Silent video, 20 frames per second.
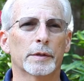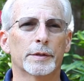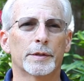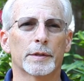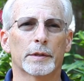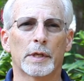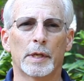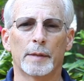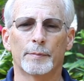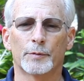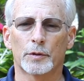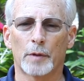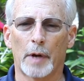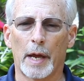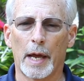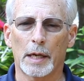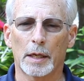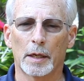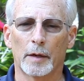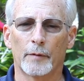to keep
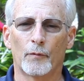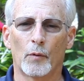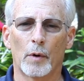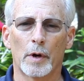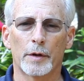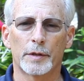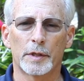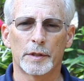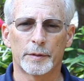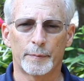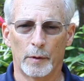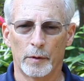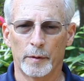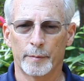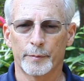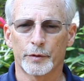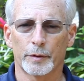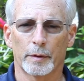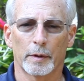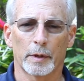track of where these
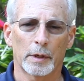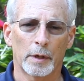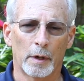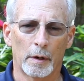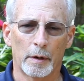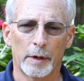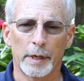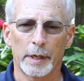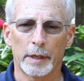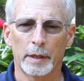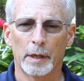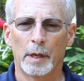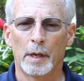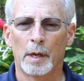blooms are occurring,